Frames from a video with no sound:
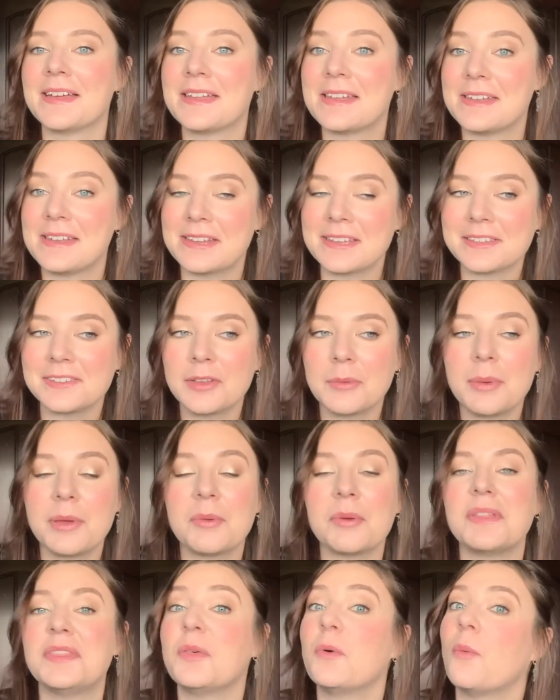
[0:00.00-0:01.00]
Next up, I
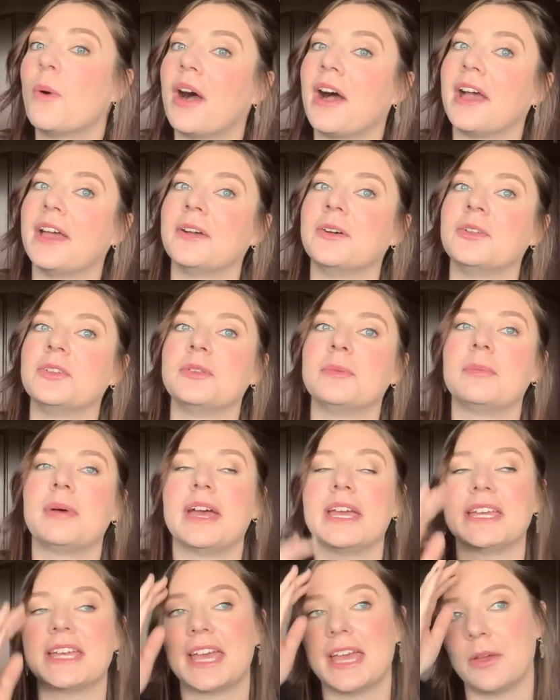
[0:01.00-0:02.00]
read The Wild
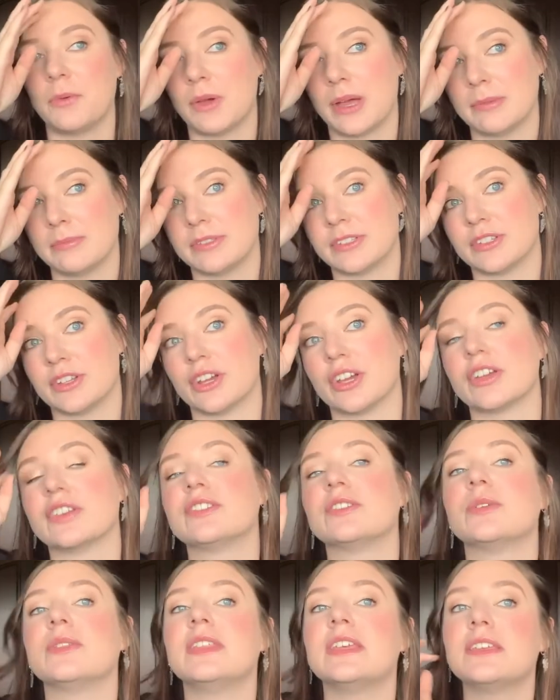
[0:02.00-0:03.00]
by K Webster.
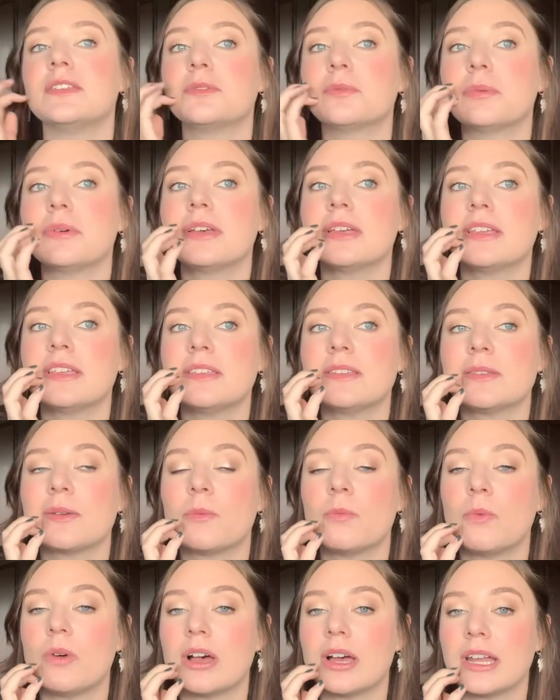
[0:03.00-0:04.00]
So this was
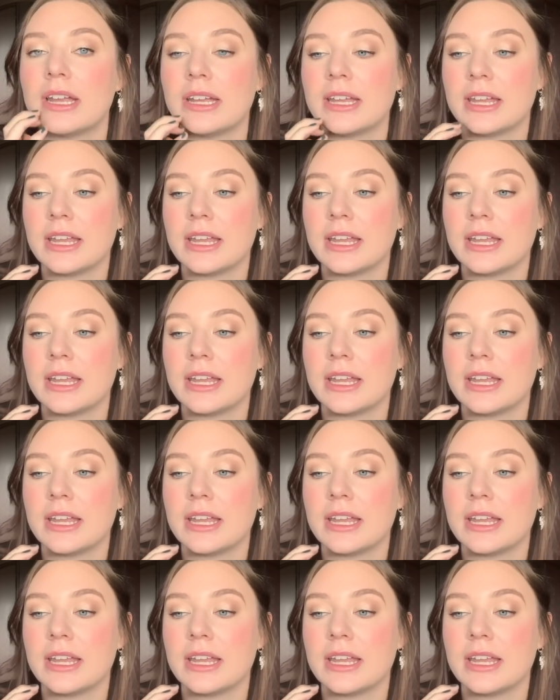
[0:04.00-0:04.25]
one